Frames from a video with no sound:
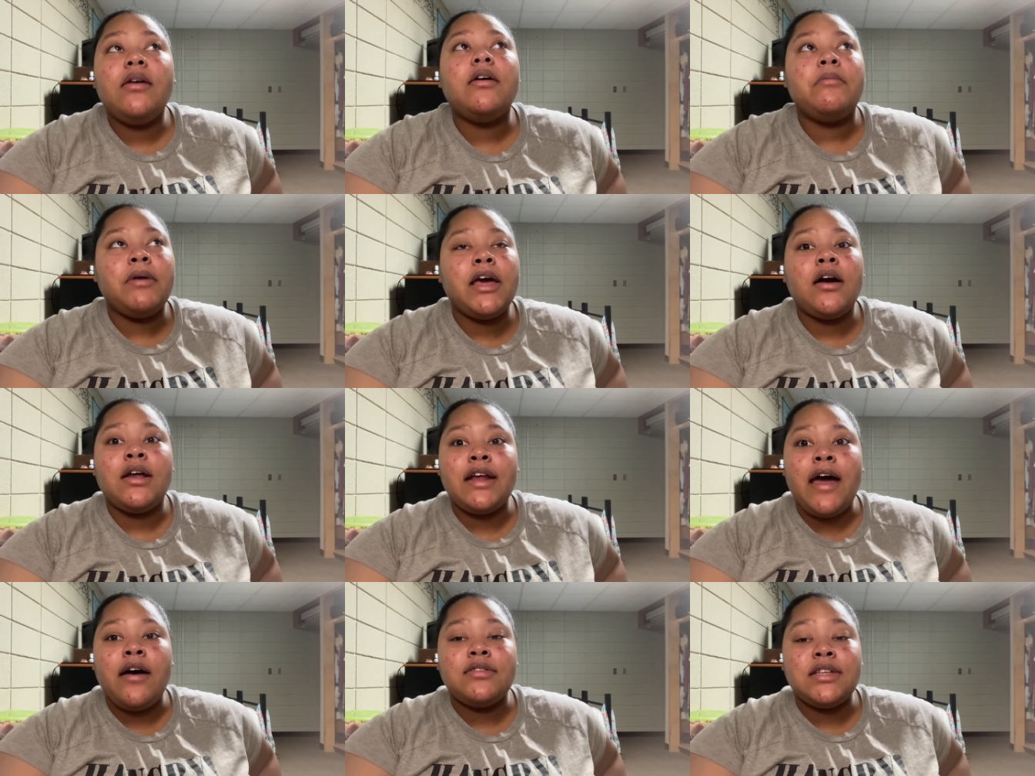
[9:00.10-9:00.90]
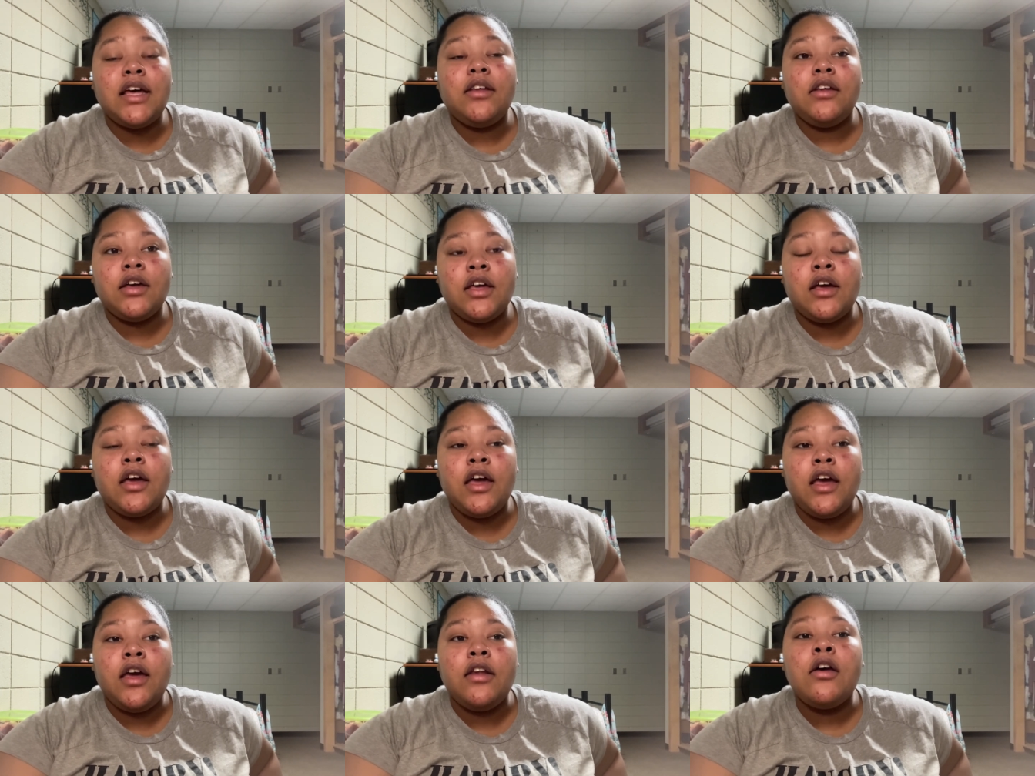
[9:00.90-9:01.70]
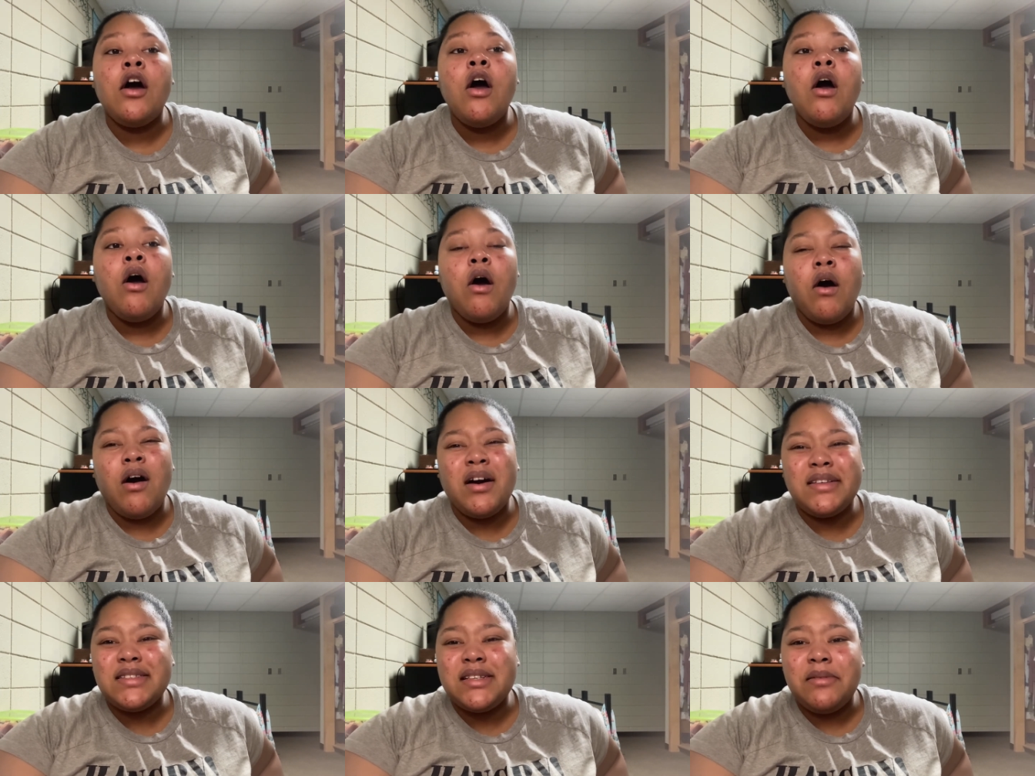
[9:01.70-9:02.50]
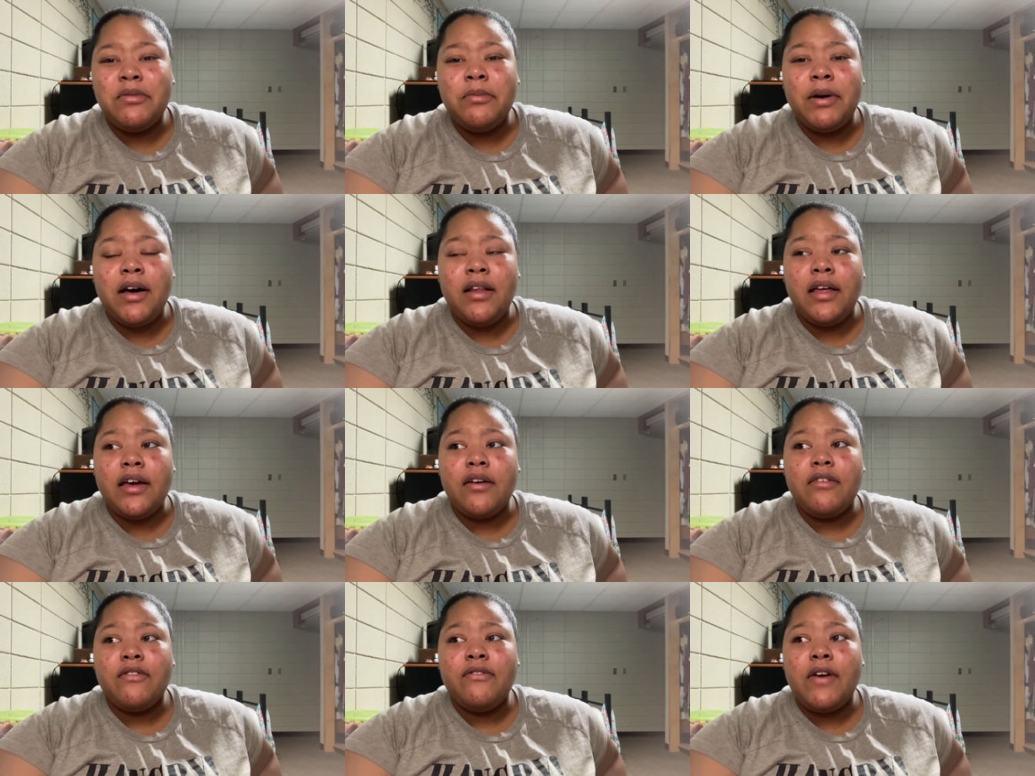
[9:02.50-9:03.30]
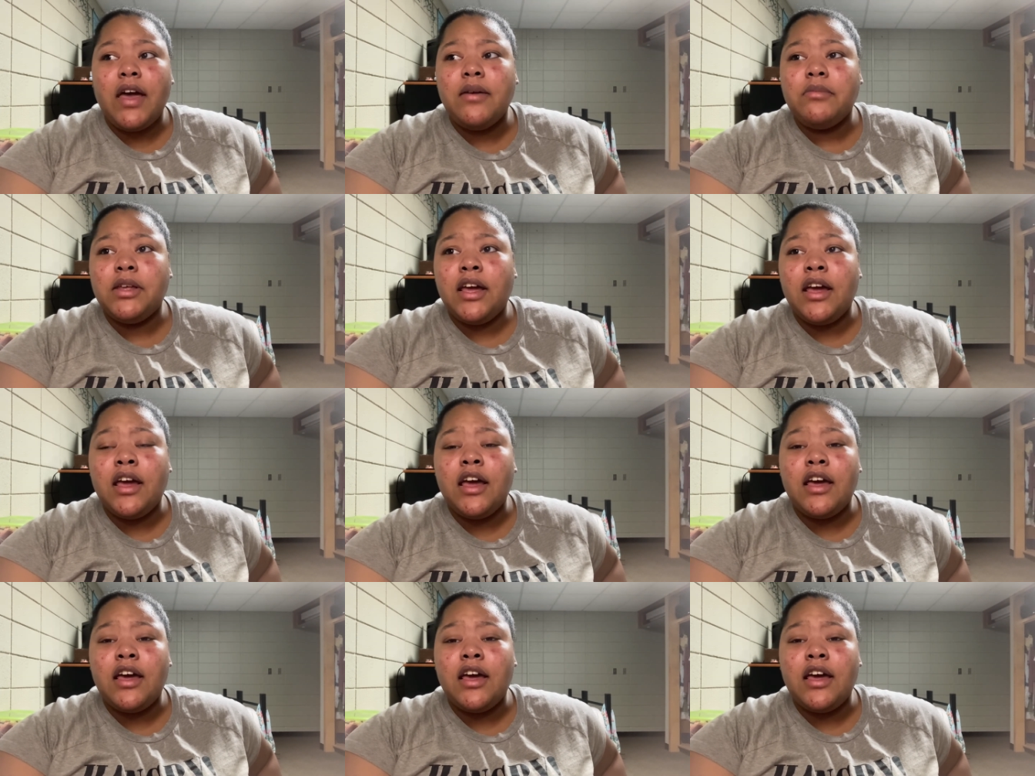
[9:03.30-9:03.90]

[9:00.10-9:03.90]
being on the outside looking in on some of my, like, family